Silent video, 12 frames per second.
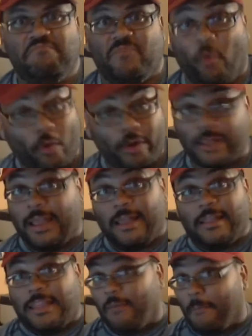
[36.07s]
Oregon
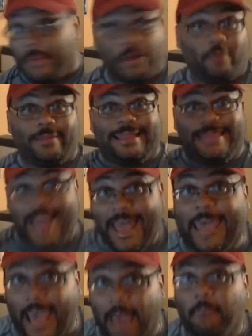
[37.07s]
had an even bigger lead in
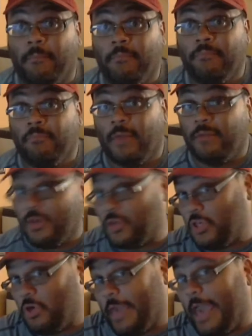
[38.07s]
that game, and
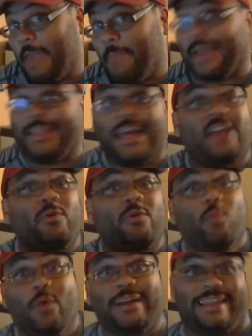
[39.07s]
TCU came back and actually
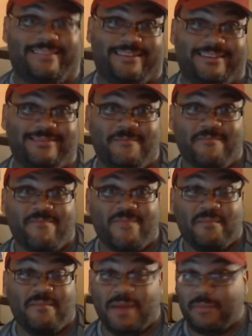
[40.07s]
won it.
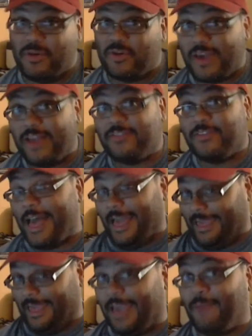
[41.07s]
Maybe shades of
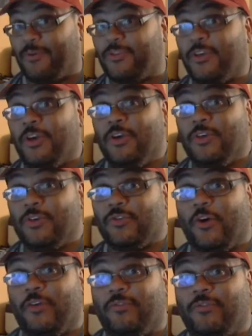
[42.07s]
that game was
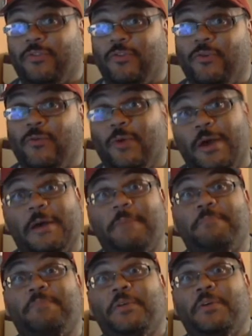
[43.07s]
starting
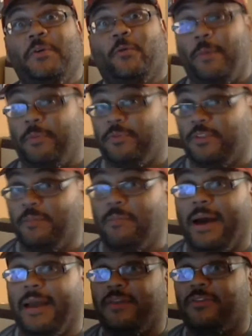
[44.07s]
to creep into the
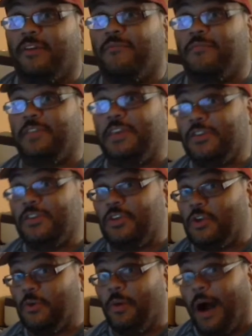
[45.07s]
minds of
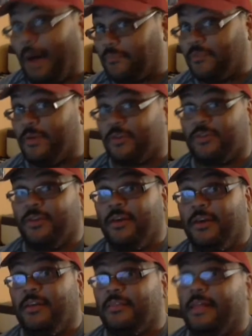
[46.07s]
TCU optimists
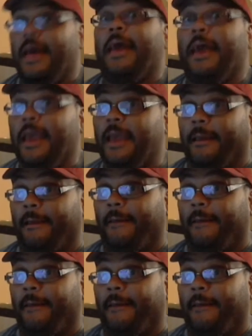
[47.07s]
that, hey,